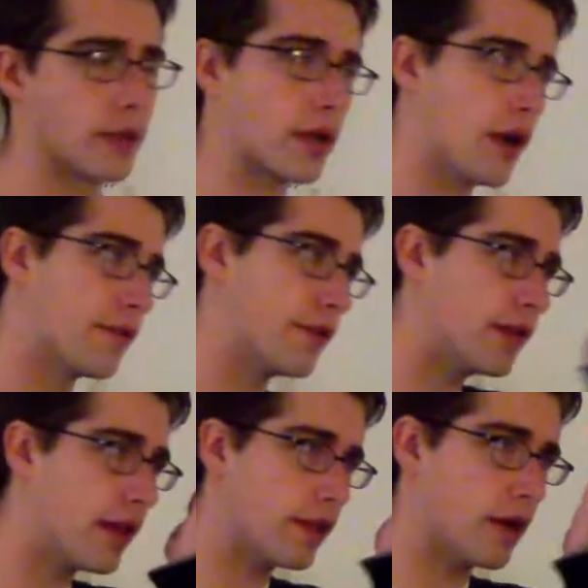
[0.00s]
cover
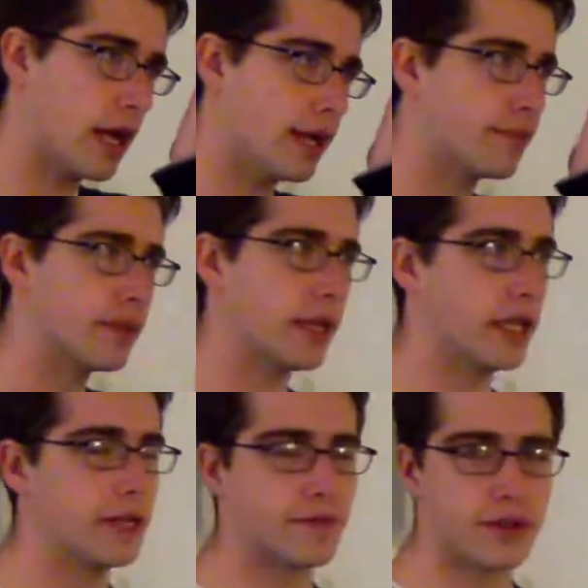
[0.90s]
the other eye,
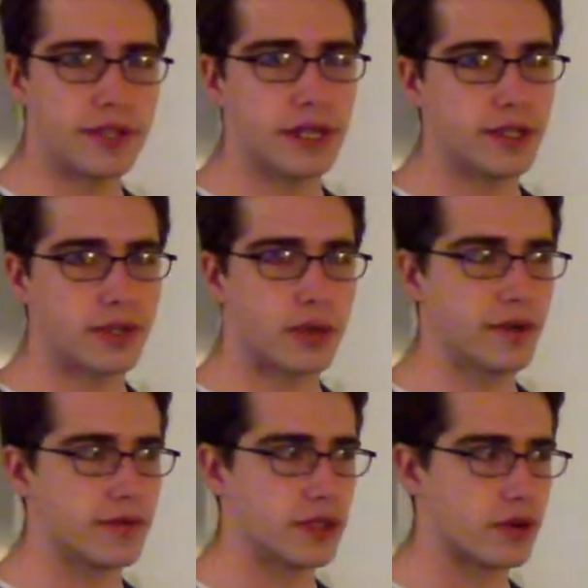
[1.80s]
and if there's any sort
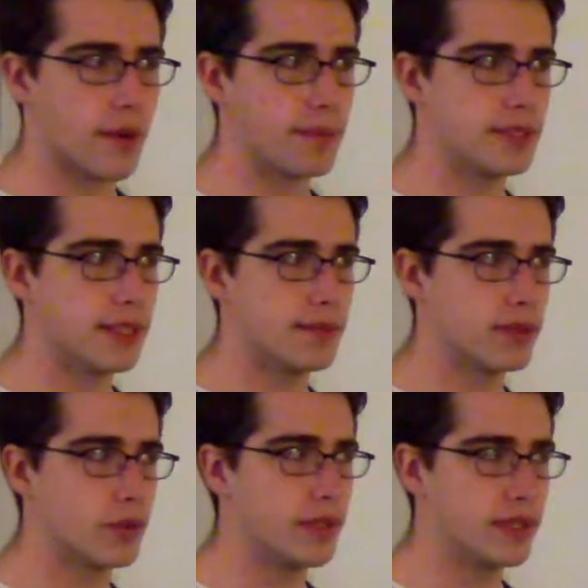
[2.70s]
of discrepancy
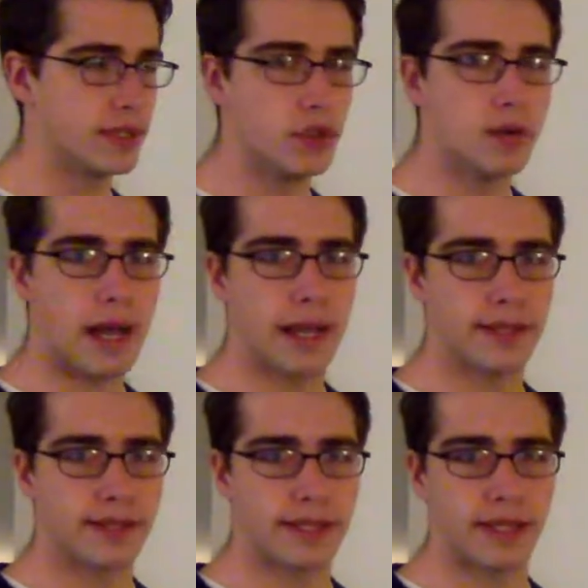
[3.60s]
between the two
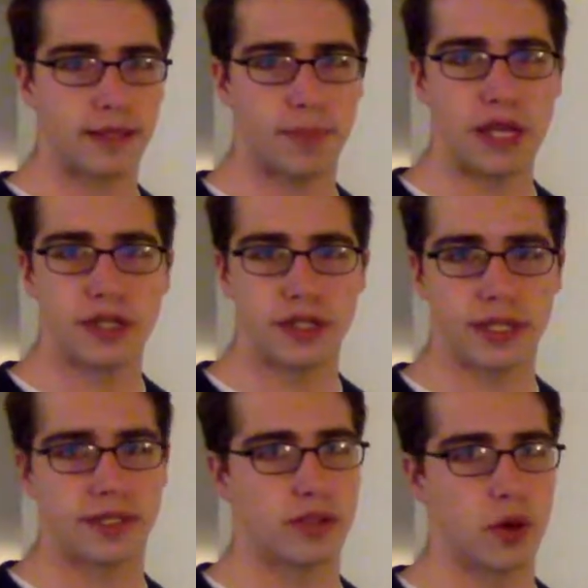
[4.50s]
eyes that the patient
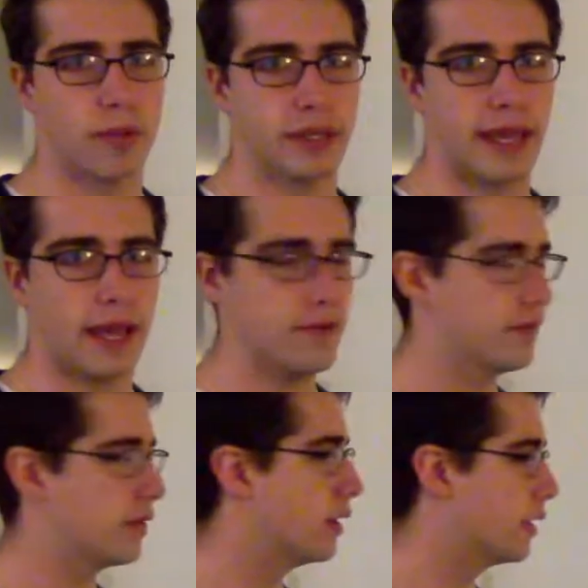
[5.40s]
doesn't normally
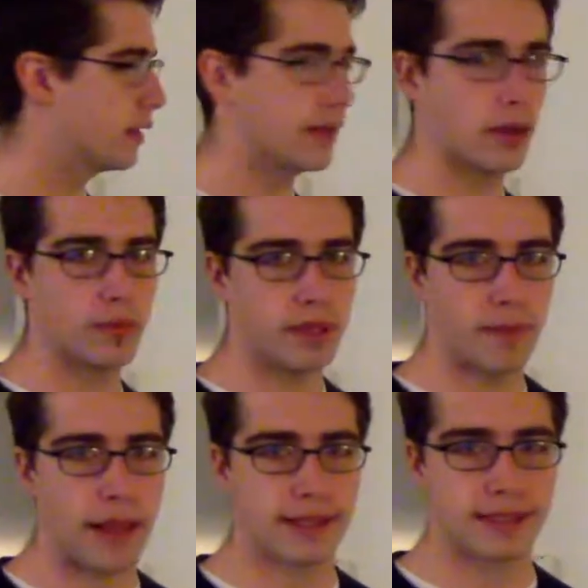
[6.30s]
have, that would be
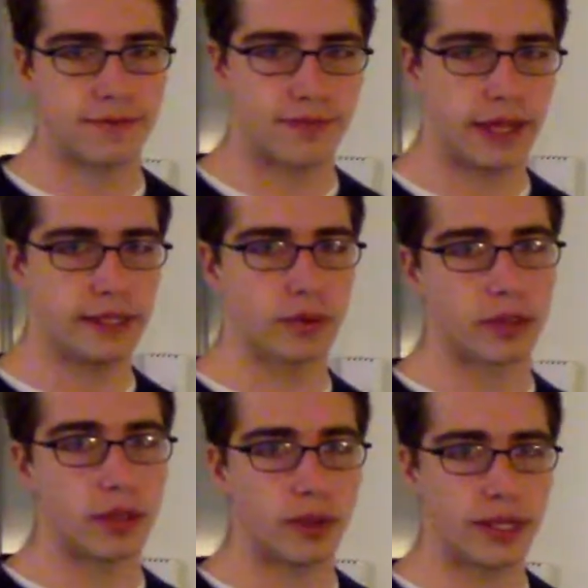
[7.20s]
a positive finding.
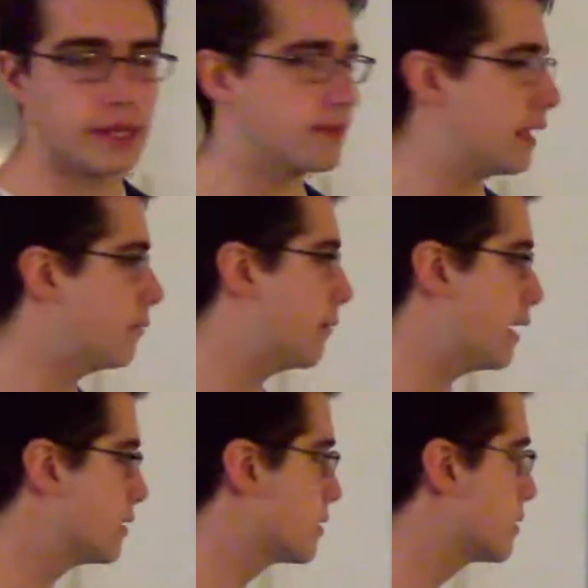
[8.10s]
We're going to want to keep that in mind.